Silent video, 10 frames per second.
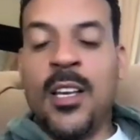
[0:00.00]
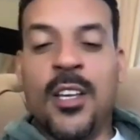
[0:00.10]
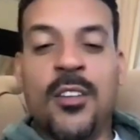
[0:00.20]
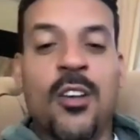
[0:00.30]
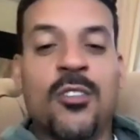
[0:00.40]

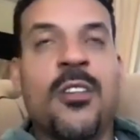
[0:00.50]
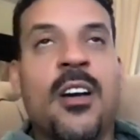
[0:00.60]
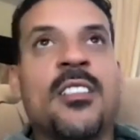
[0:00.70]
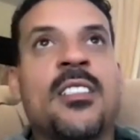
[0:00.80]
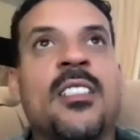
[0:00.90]
You know, so I
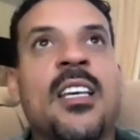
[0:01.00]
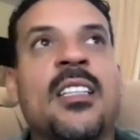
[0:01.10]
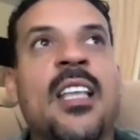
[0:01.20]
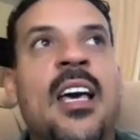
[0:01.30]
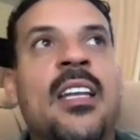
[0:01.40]
just think
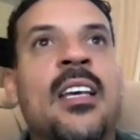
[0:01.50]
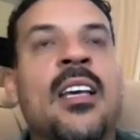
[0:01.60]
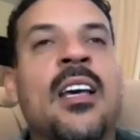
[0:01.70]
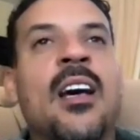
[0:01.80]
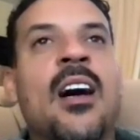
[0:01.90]
that
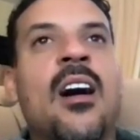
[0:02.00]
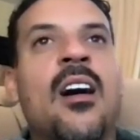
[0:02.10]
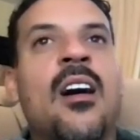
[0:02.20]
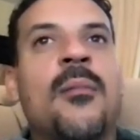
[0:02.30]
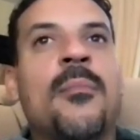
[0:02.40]

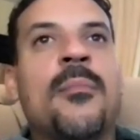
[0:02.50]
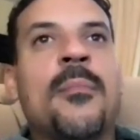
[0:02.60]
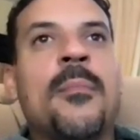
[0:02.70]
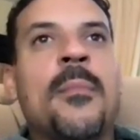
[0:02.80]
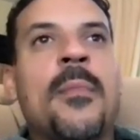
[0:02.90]

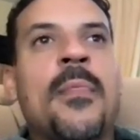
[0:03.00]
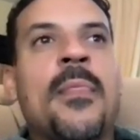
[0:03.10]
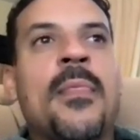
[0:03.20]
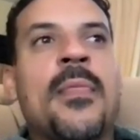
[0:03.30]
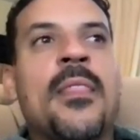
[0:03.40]

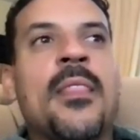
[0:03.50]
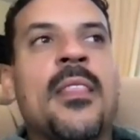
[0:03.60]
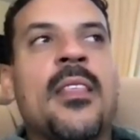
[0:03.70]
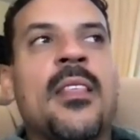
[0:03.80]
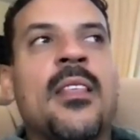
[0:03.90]

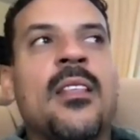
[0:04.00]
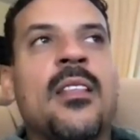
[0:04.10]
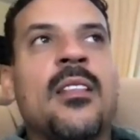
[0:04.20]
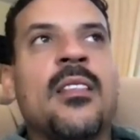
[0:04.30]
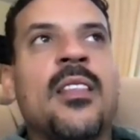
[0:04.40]

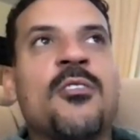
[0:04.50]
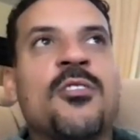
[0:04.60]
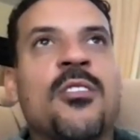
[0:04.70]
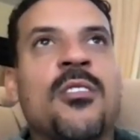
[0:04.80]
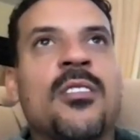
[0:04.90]
there's
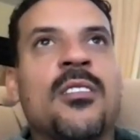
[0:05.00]
a